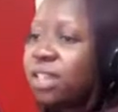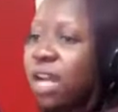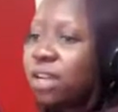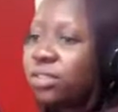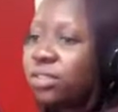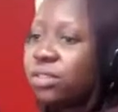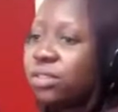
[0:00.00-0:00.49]

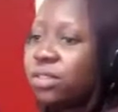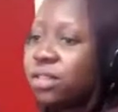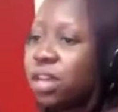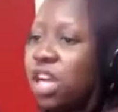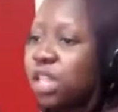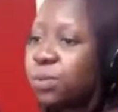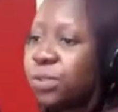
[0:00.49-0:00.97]
doctors
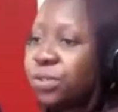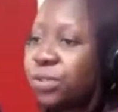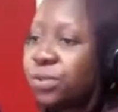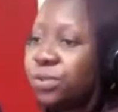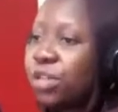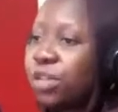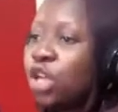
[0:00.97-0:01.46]
and
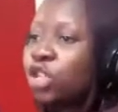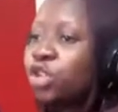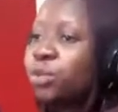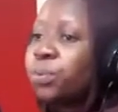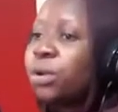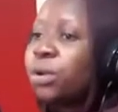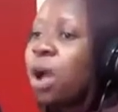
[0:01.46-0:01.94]
hospitals
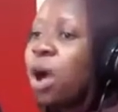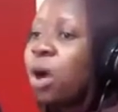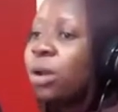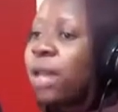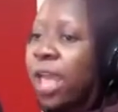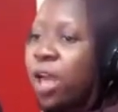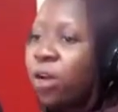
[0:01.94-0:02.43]
to put
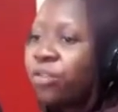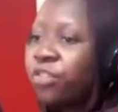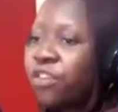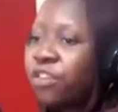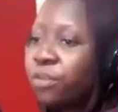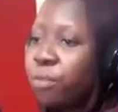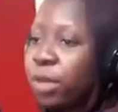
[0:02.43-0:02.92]
all health
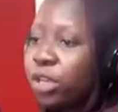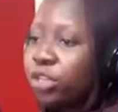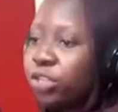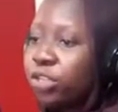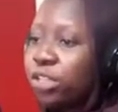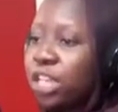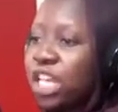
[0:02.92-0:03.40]

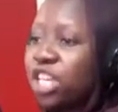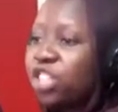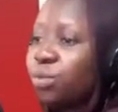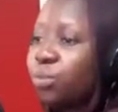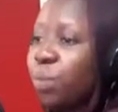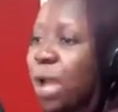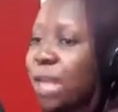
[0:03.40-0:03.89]
information
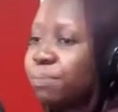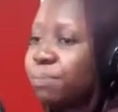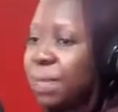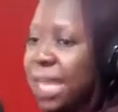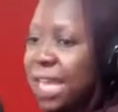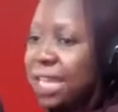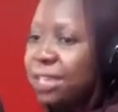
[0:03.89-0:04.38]
into one
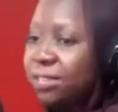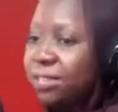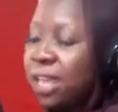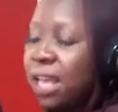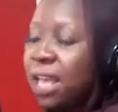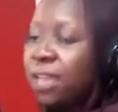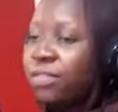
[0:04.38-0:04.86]

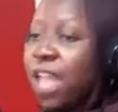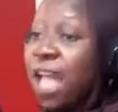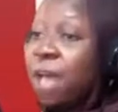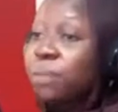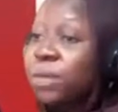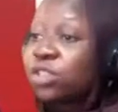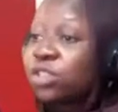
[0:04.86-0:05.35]
place. The
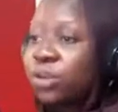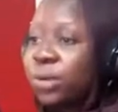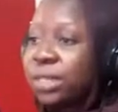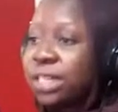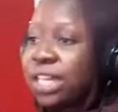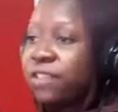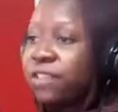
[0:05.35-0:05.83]
app is
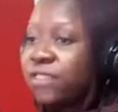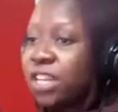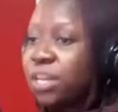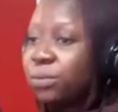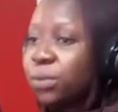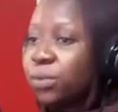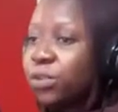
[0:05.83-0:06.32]
currently
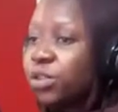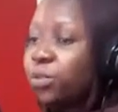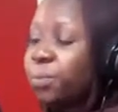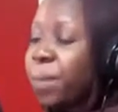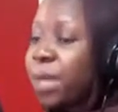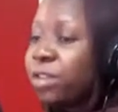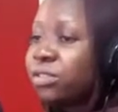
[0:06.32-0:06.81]
available
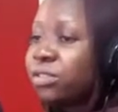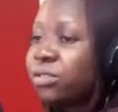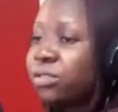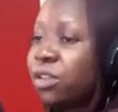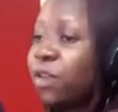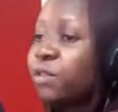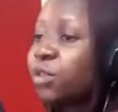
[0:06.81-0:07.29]
to
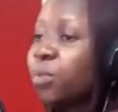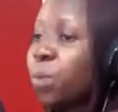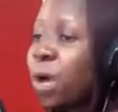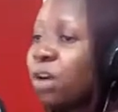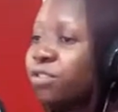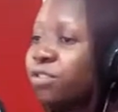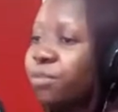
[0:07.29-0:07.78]
patients of
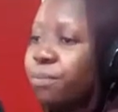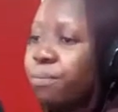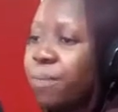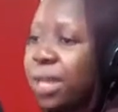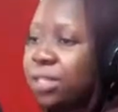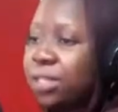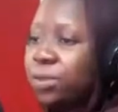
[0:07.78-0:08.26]
12
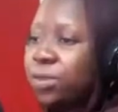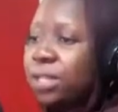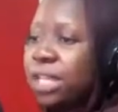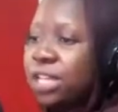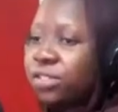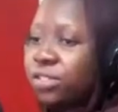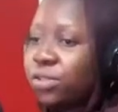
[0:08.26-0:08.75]
medical
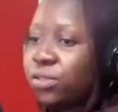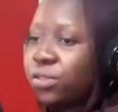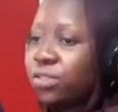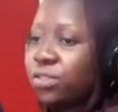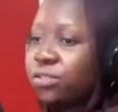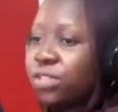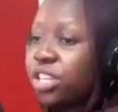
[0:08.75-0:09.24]

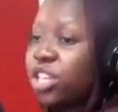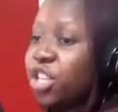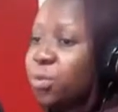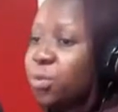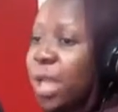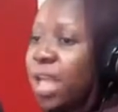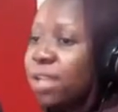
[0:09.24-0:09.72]
institutions in
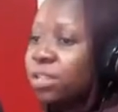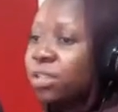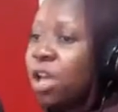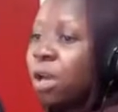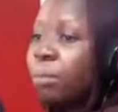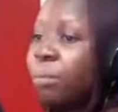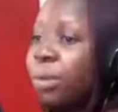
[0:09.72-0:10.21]
the US,
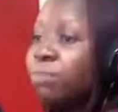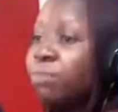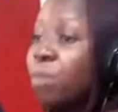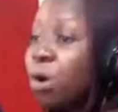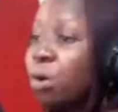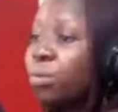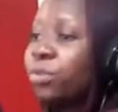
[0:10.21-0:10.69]
but
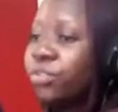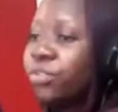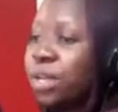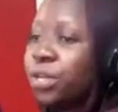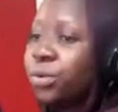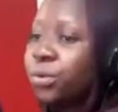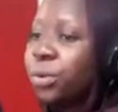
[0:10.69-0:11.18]
more will
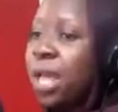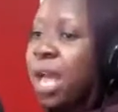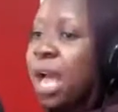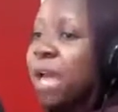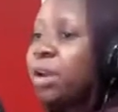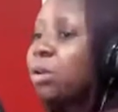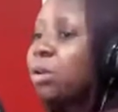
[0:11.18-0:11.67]
follow
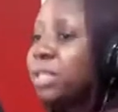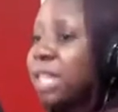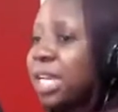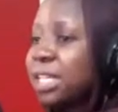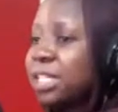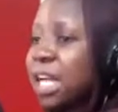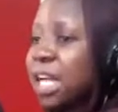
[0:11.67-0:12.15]
and all
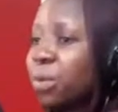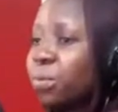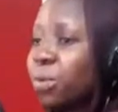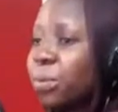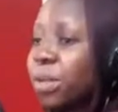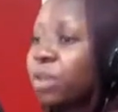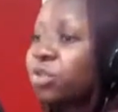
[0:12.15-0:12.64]
data
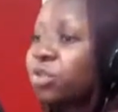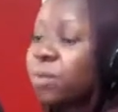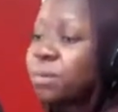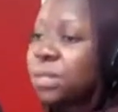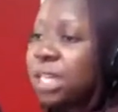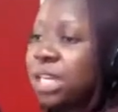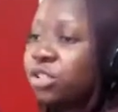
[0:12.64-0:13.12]
will be
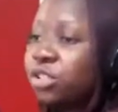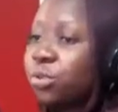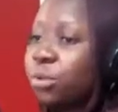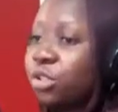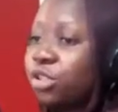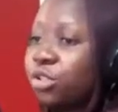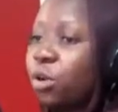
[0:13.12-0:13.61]
encrypted
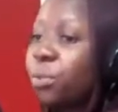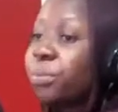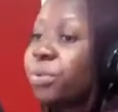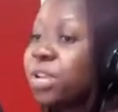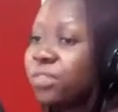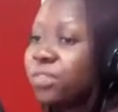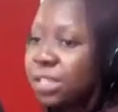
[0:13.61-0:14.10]
to ensure
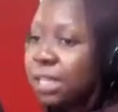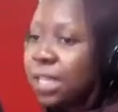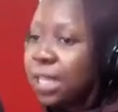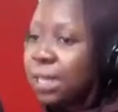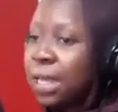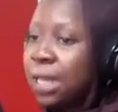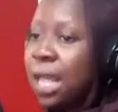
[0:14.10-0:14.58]

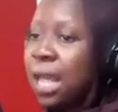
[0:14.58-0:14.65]
privacy.